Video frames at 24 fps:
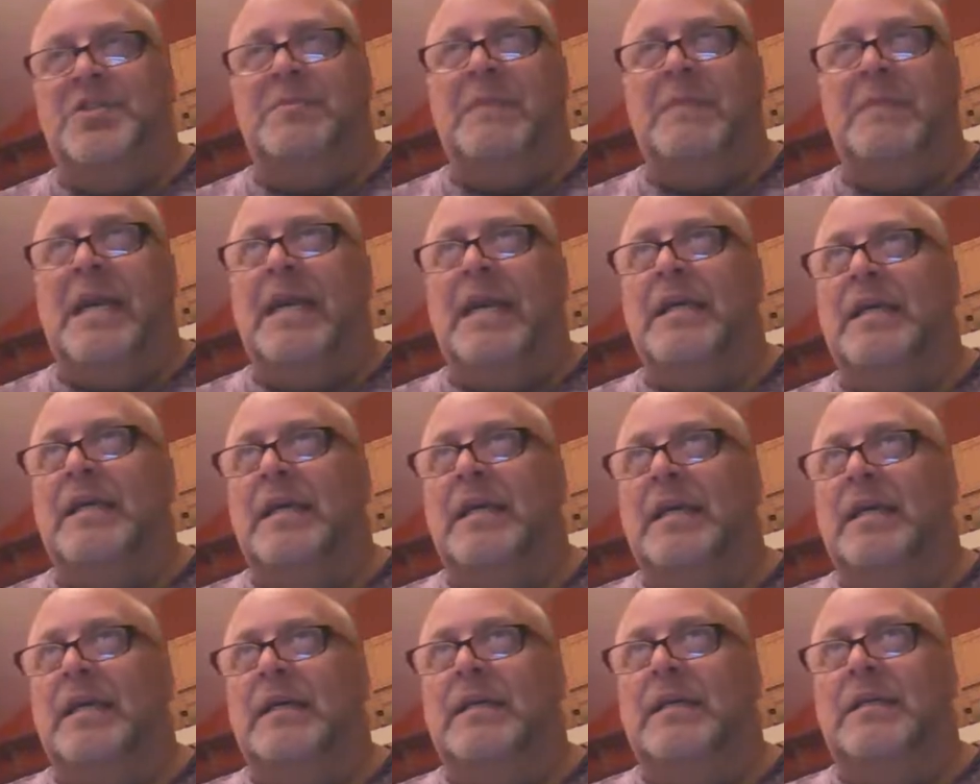
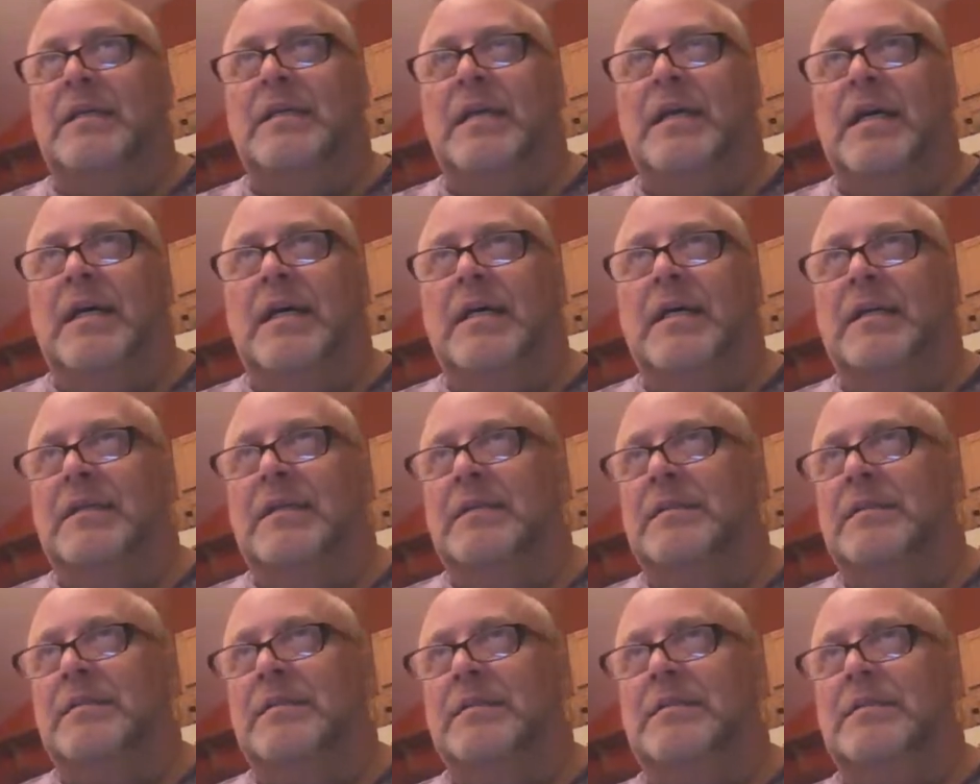
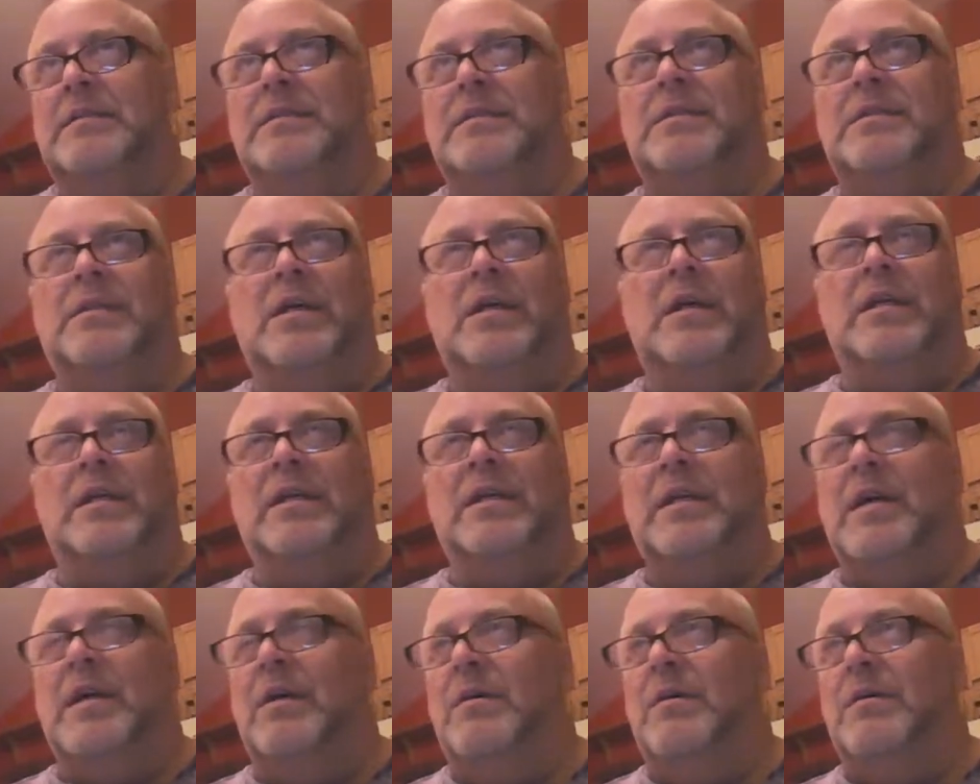Jamaica, just
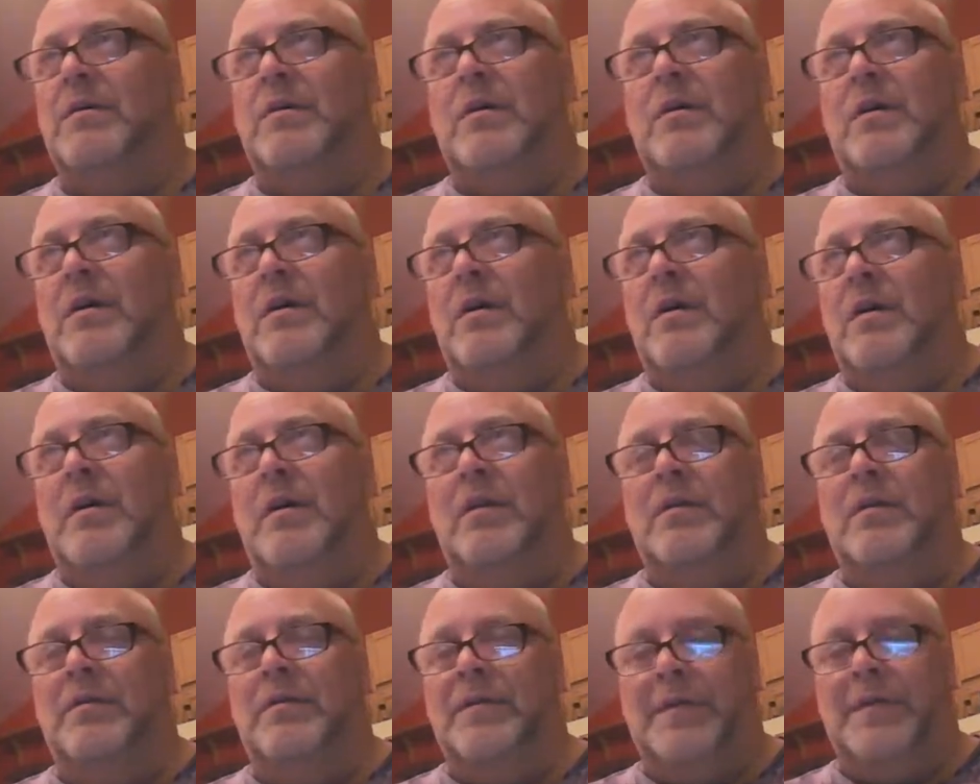
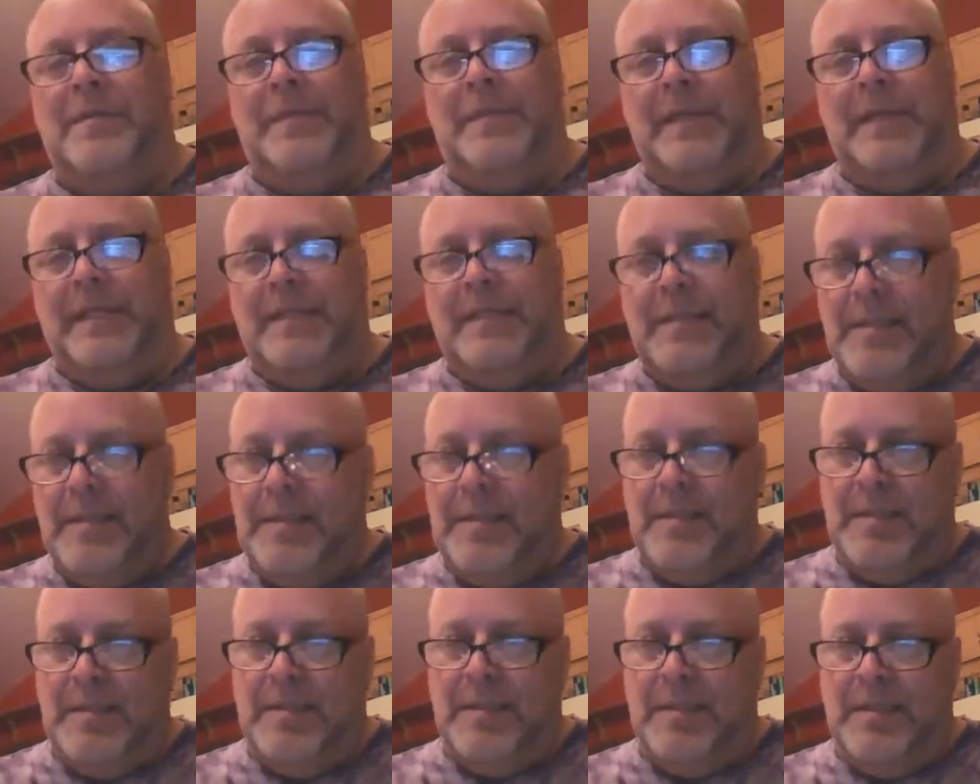all over the
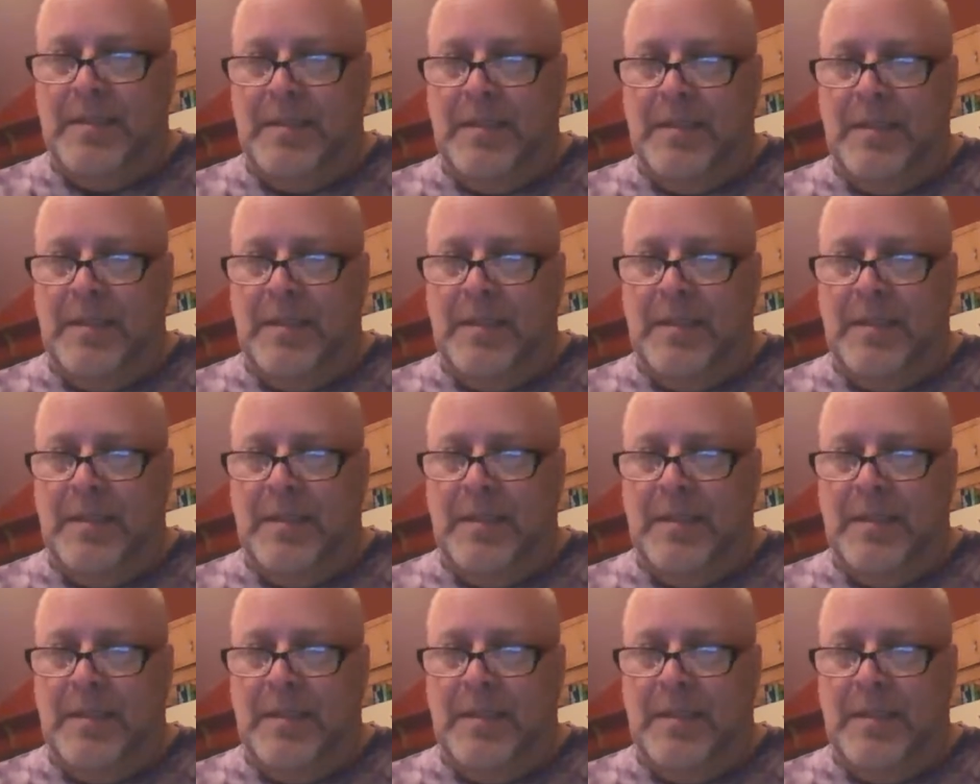place.